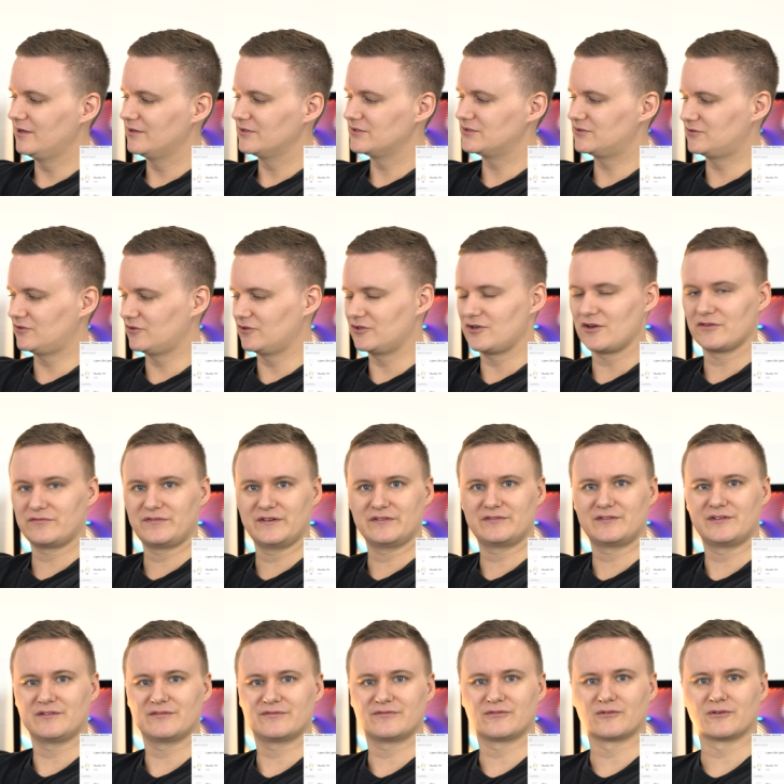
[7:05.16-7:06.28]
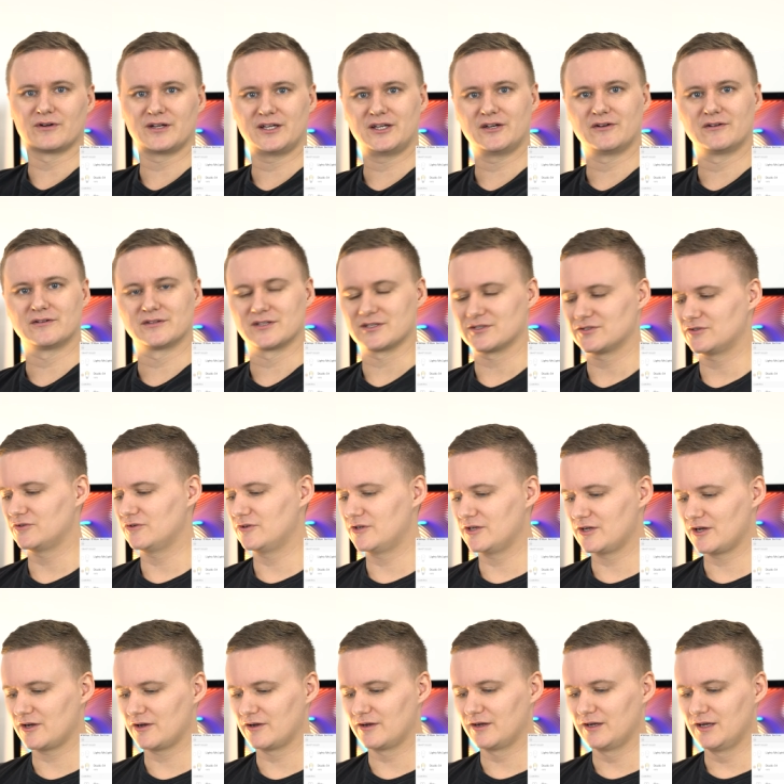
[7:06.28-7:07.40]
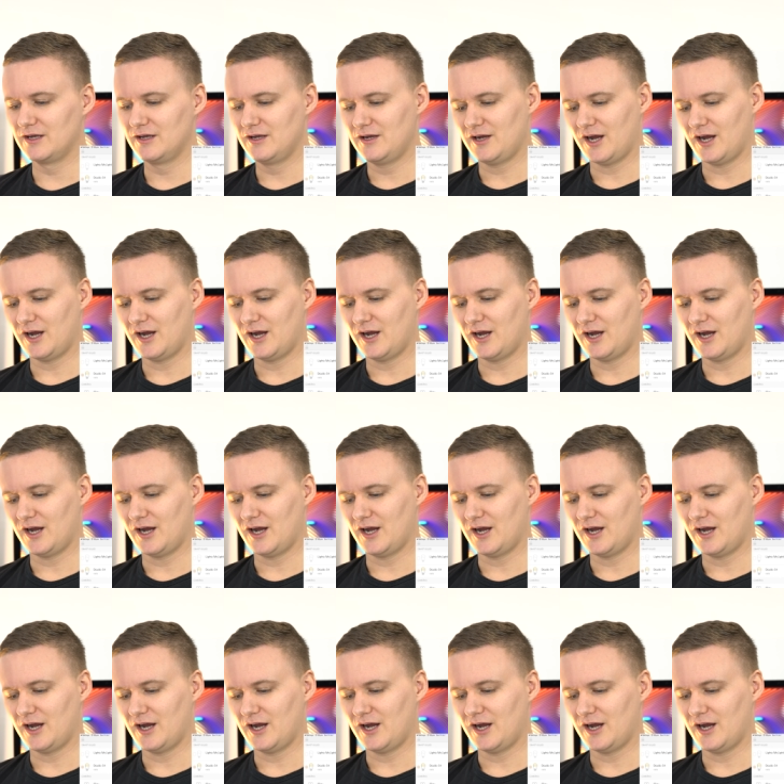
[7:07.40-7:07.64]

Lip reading: Studio 54 here in the studio,